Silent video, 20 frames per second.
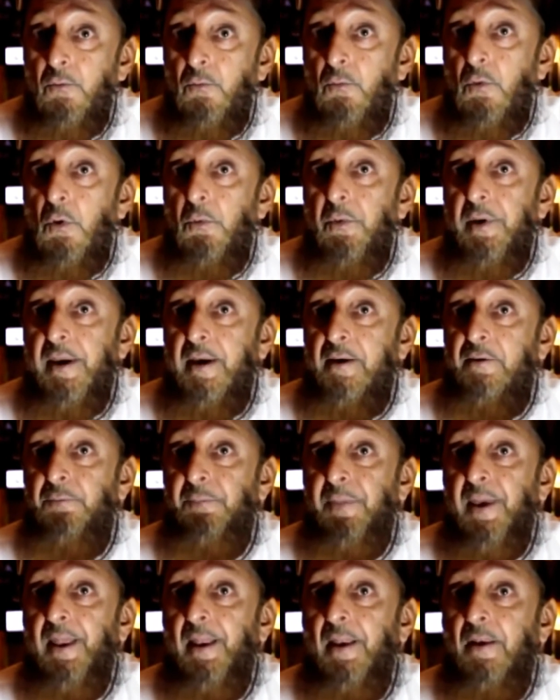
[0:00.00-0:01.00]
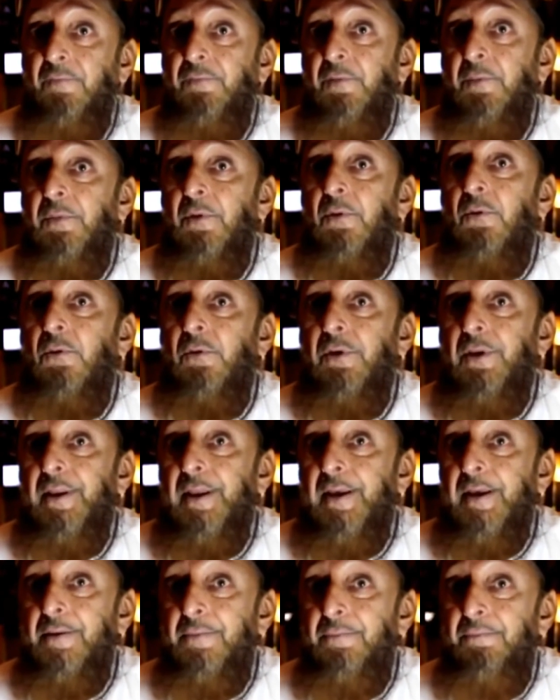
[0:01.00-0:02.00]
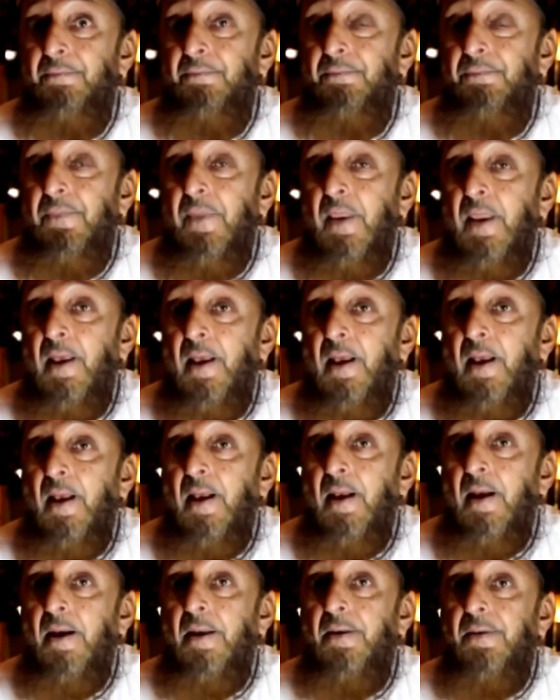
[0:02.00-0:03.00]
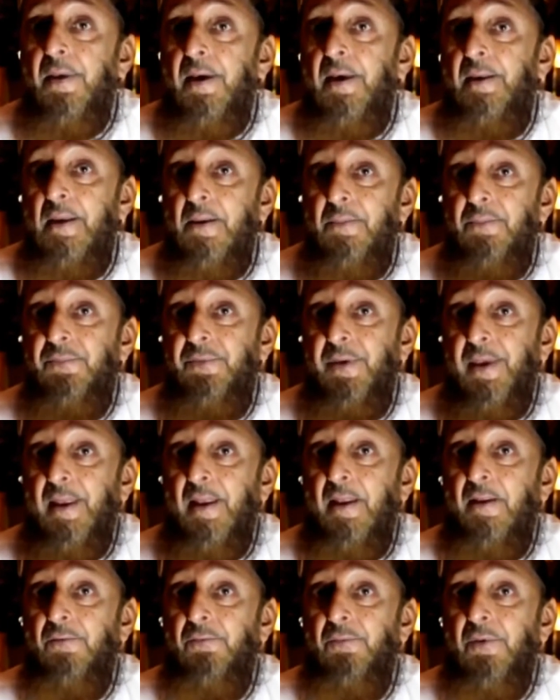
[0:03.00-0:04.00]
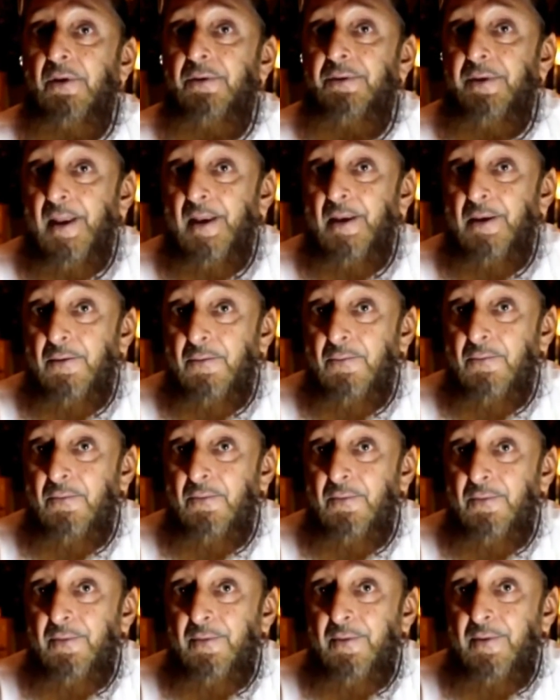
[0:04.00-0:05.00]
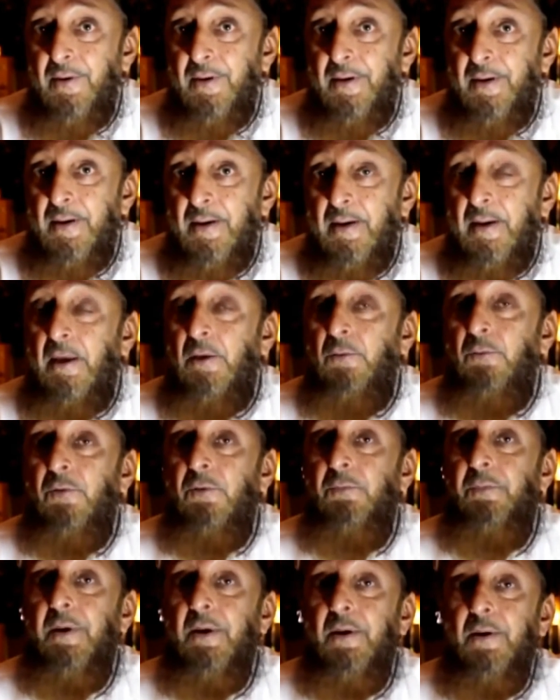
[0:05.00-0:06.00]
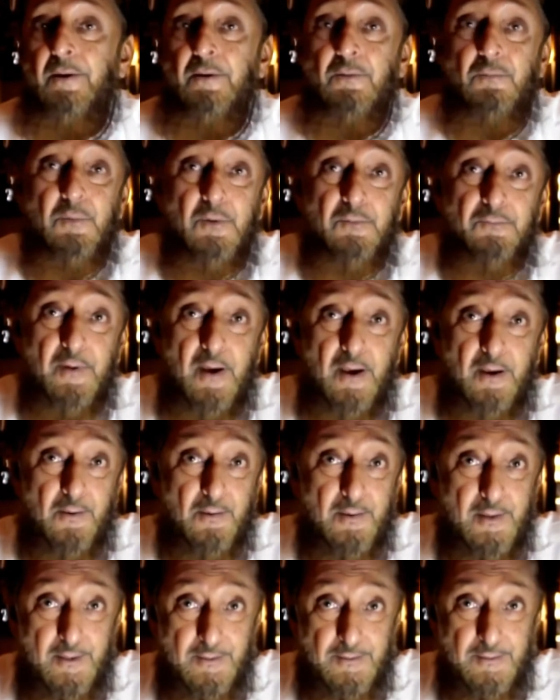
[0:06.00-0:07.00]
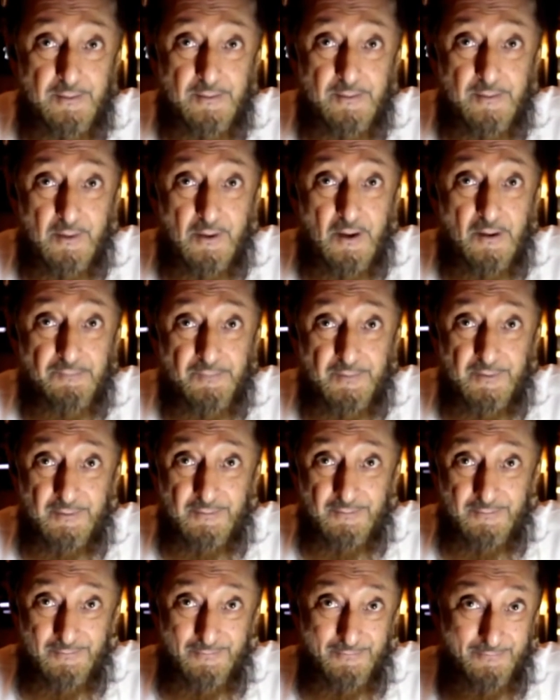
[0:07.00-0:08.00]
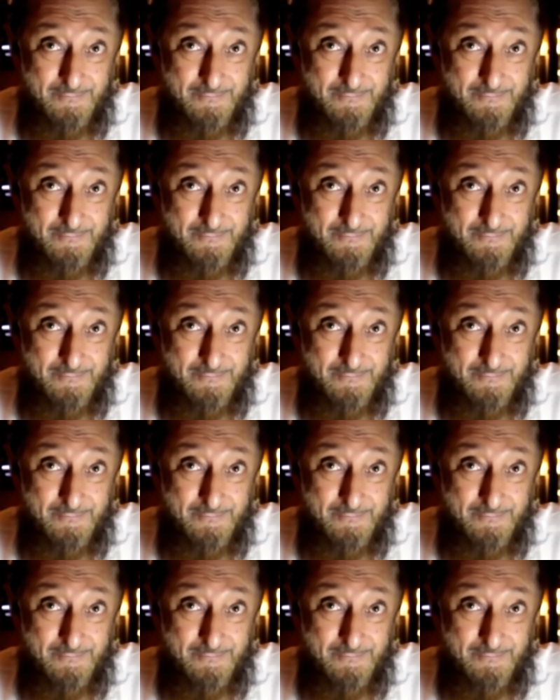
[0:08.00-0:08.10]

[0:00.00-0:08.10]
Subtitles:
were we expelled from the Holy Land, they themselves will tell you, it was because we violated the covenant.